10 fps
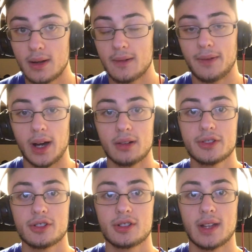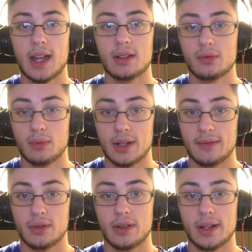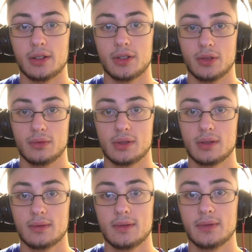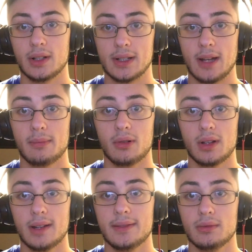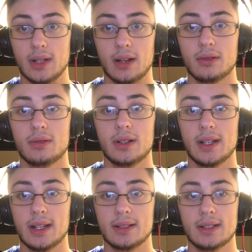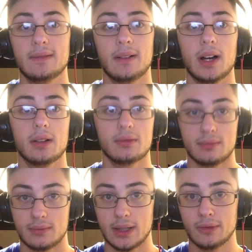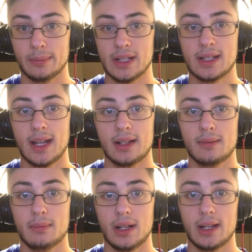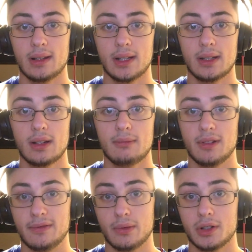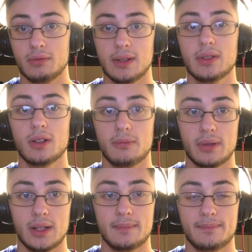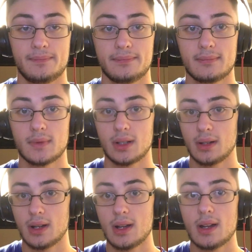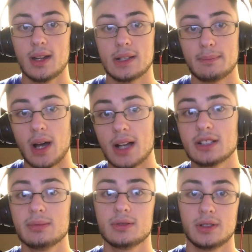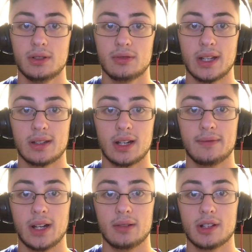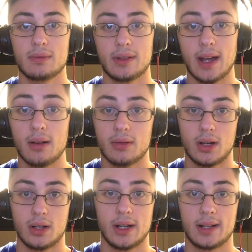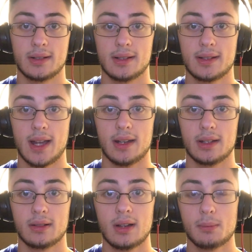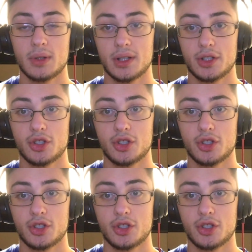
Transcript: Files are scanned whenever they are used. For example, if you download an exe file, it will be scanned immediately, before you even open it. It's possible to use antivirus without on-access scanning, but this